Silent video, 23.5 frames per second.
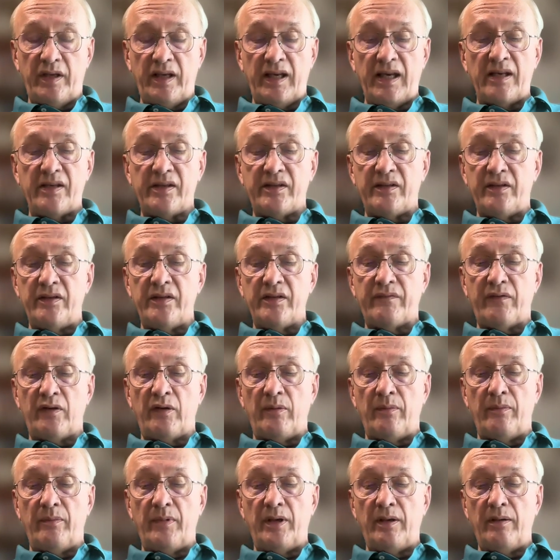Astons
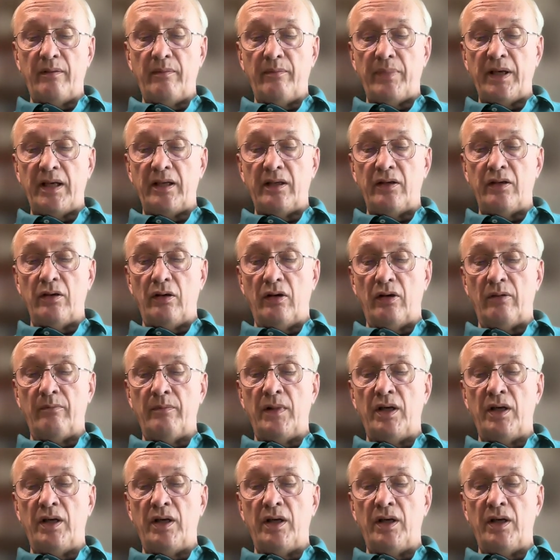from Bangkok,